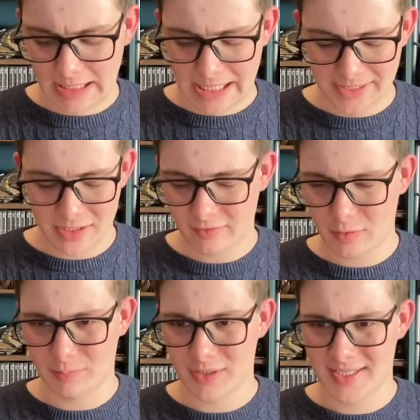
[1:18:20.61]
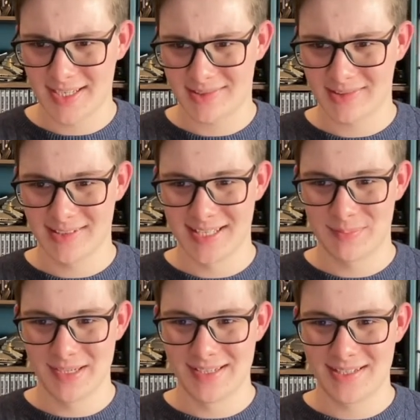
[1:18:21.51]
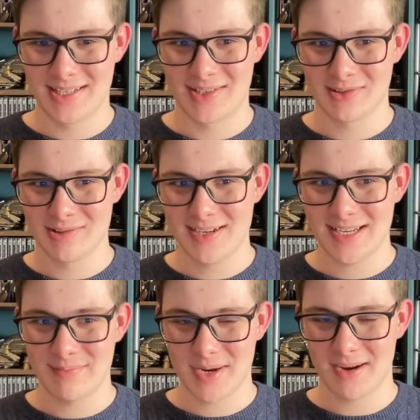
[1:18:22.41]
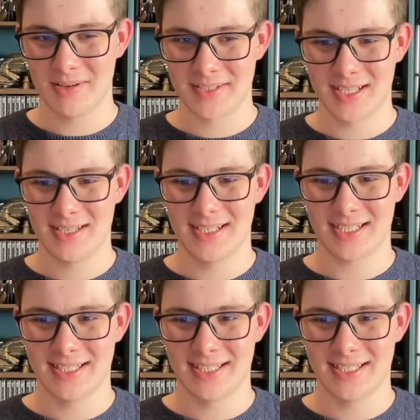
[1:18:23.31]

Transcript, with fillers: I don't know if I want to press enter on this, but destroyed Imperial Dalek